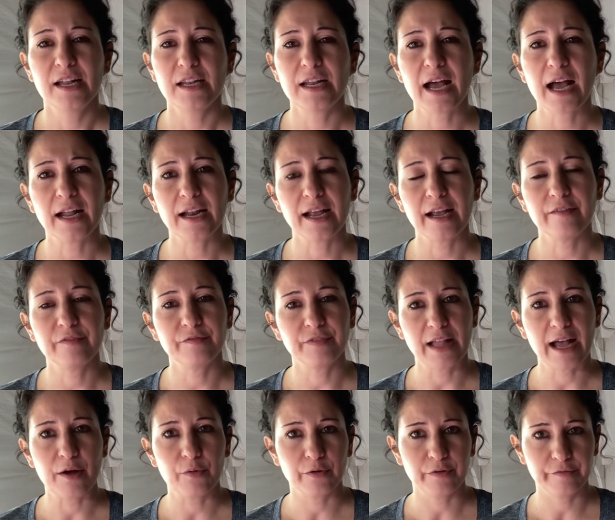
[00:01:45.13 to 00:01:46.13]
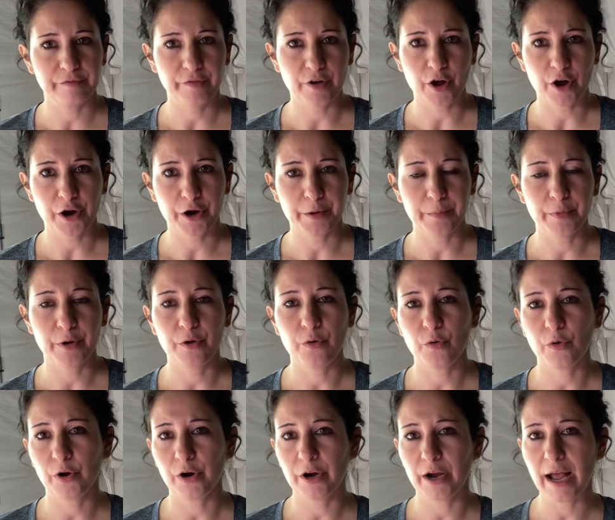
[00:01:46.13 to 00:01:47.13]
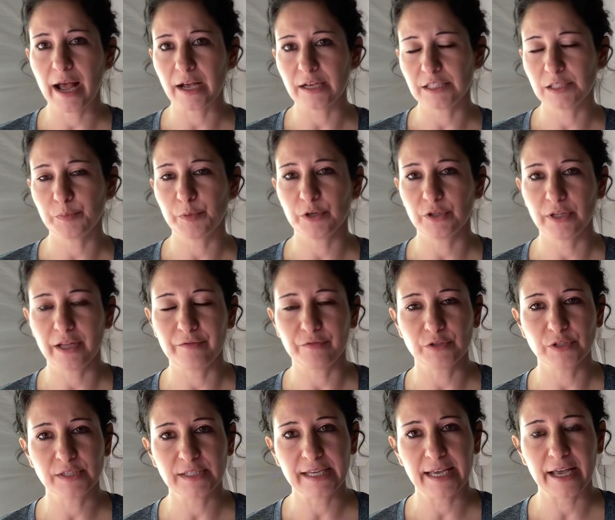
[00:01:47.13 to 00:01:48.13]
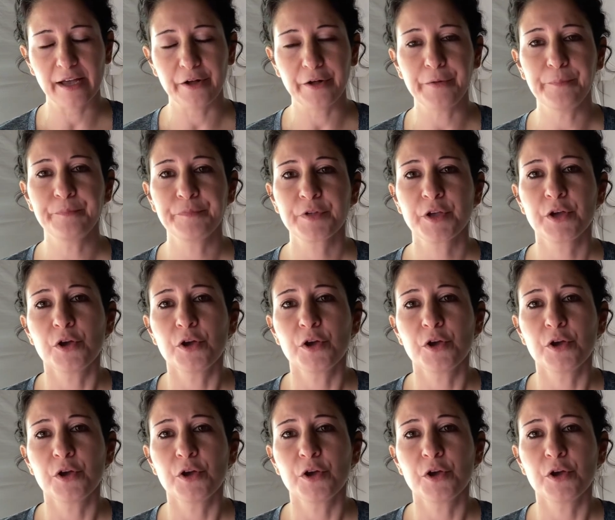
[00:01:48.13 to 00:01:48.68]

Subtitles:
not a flower farm or expert level scale,